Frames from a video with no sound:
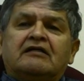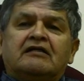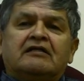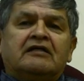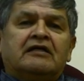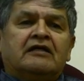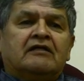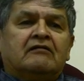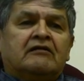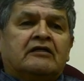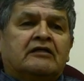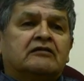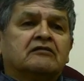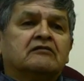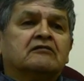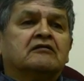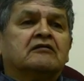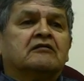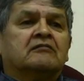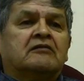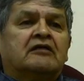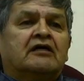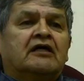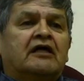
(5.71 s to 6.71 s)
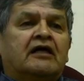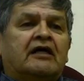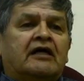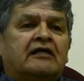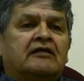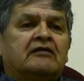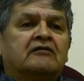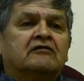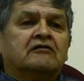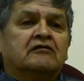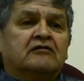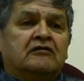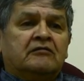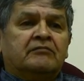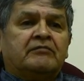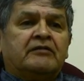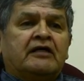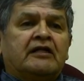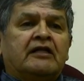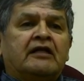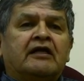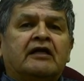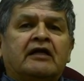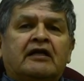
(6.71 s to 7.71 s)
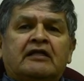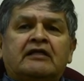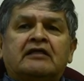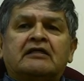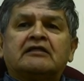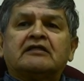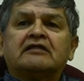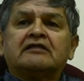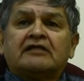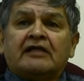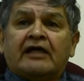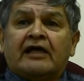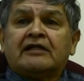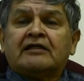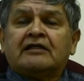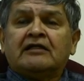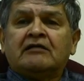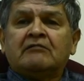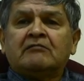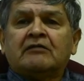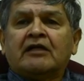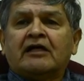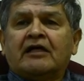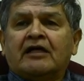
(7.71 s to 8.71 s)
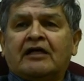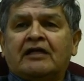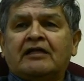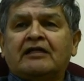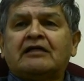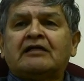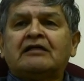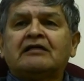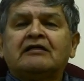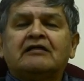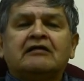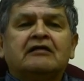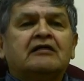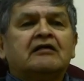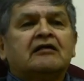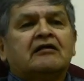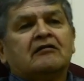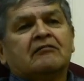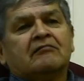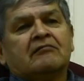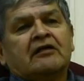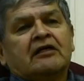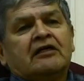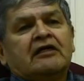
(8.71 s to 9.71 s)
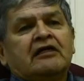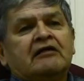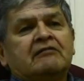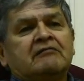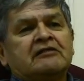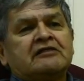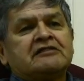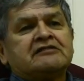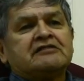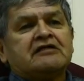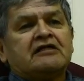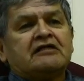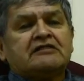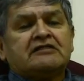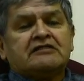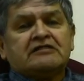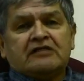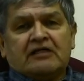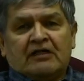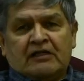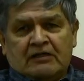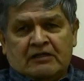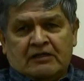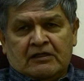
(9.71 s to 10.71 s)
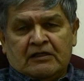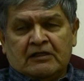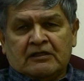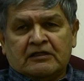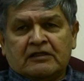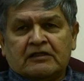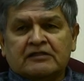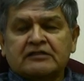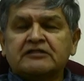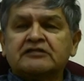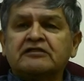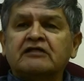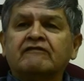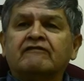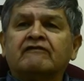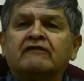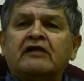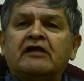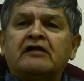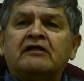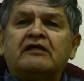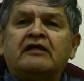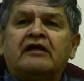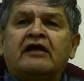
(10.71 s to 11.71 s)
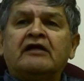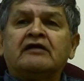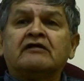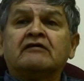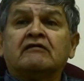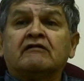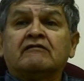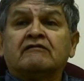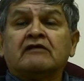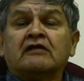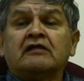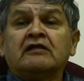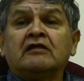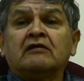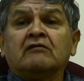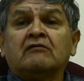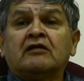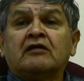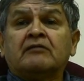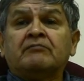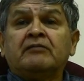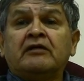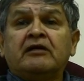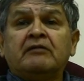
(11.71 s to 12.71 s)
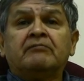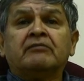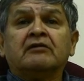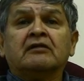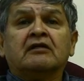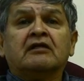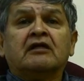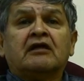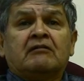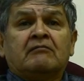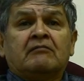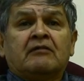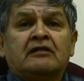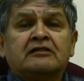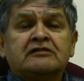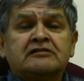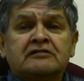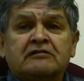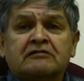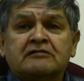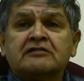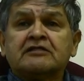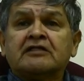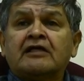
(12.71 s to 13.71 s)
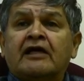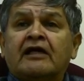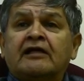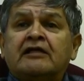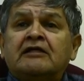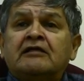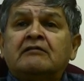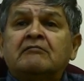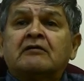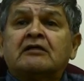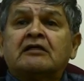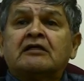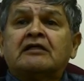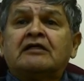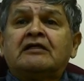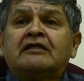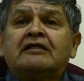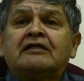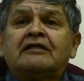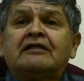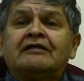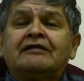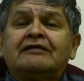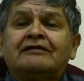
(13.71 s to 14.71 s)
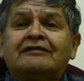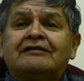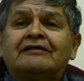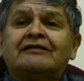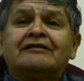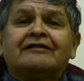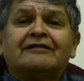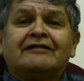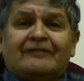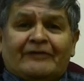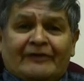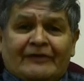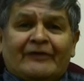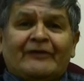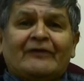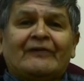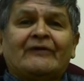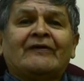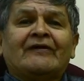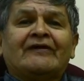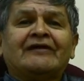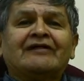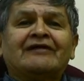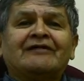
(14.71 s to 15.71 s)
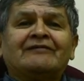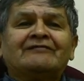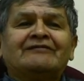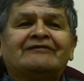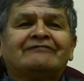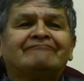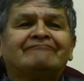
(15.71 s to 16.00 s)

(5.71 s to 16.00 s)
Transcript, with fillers: Liwat Ulmulken Kukbilken Katlimulken. My name is uh, Chief Leonard Andrew of the Lil'wat people. I'm also and Welcome.